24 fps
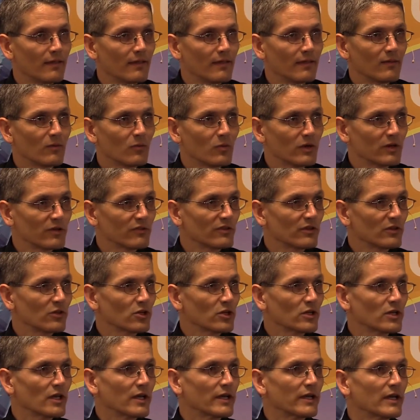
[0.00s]
what does it
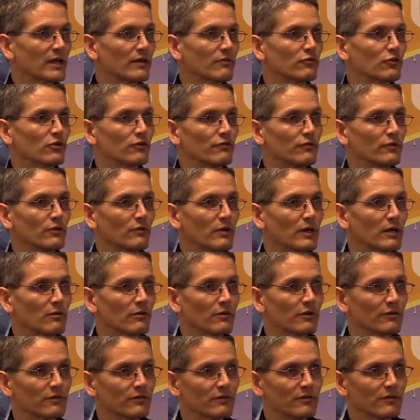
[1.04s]
look like after a few
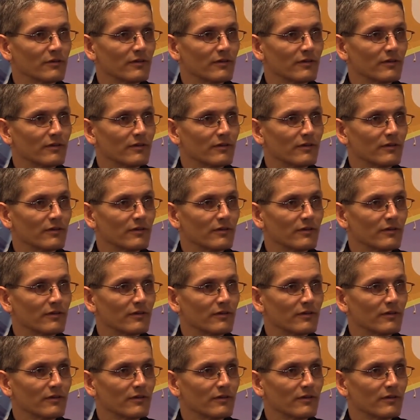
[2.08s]
hours?